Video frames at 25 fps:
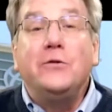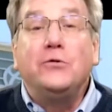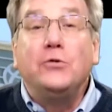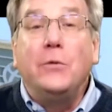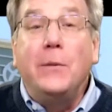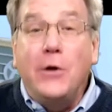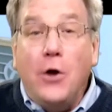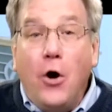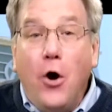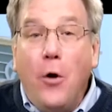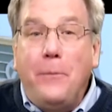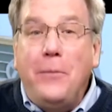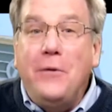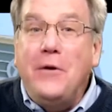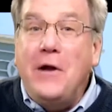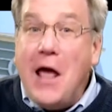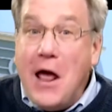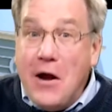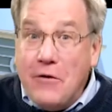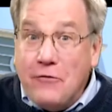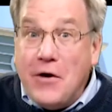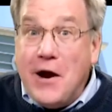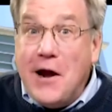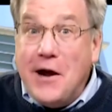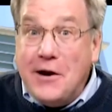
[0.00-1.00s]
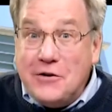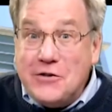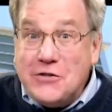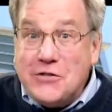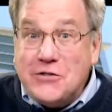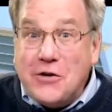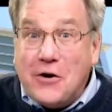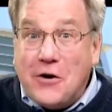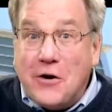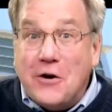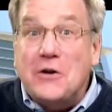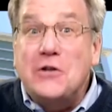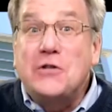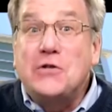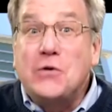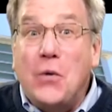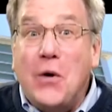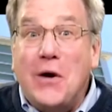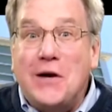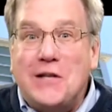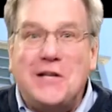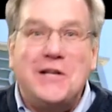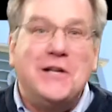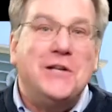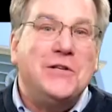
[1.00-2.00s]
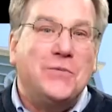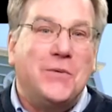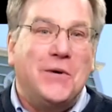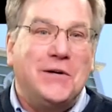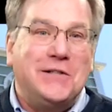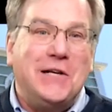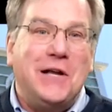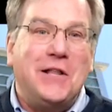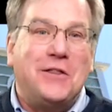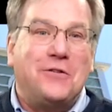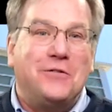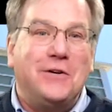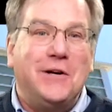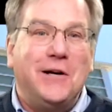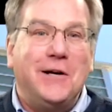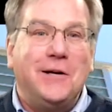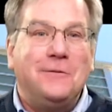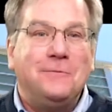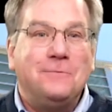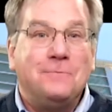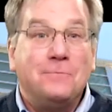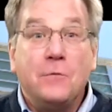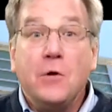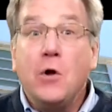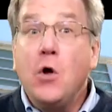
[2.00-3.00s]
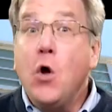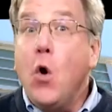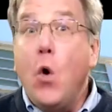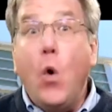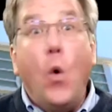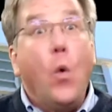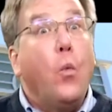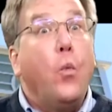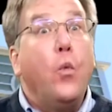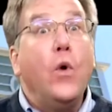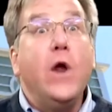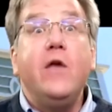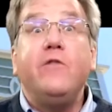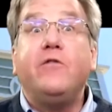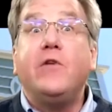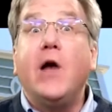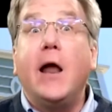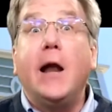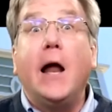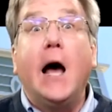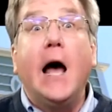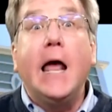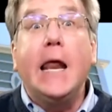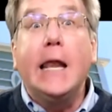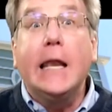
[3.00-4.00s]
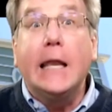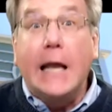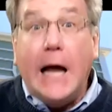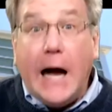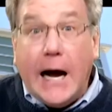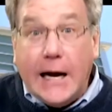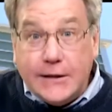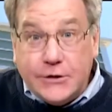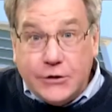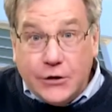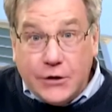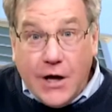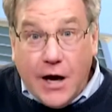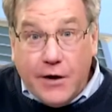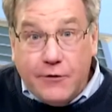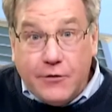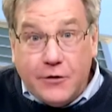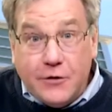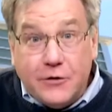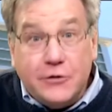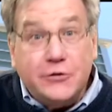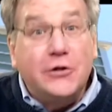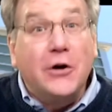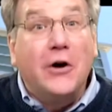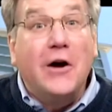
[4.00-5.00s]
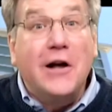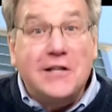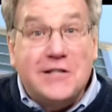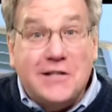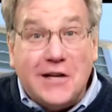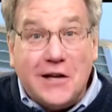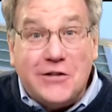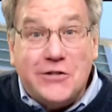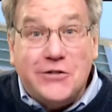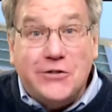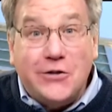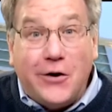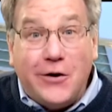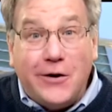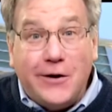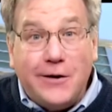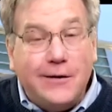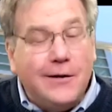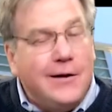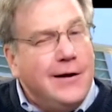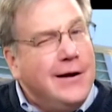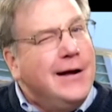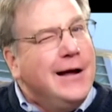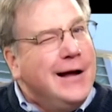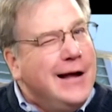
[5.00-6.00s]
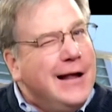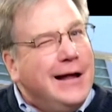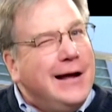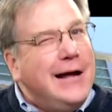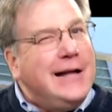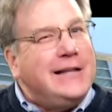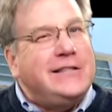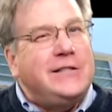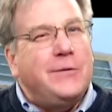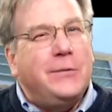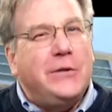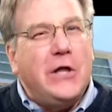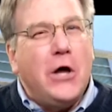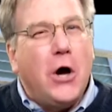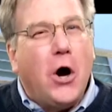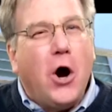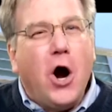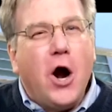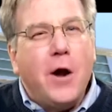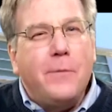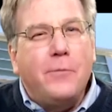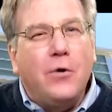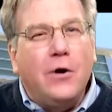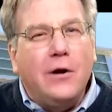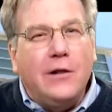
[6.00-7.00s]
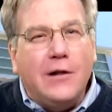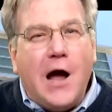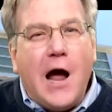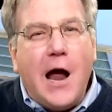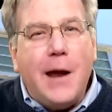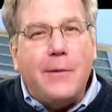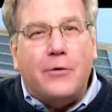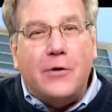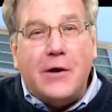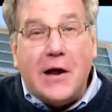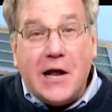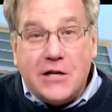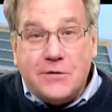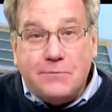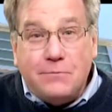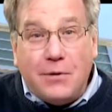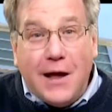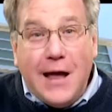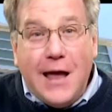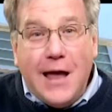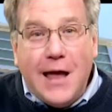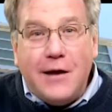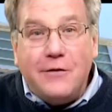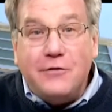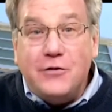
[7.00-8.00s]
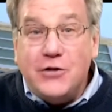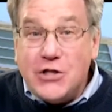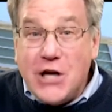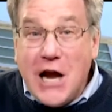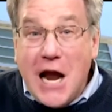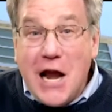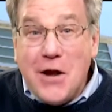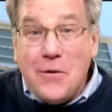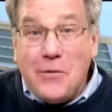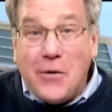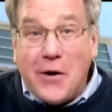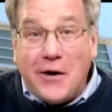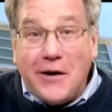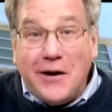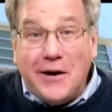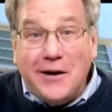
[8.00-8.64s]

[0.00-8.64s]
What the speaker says: will be open and ready to start 2023. We've got a lot to cover, so let's get started. Let's see what the Ardmore Library has planned for January.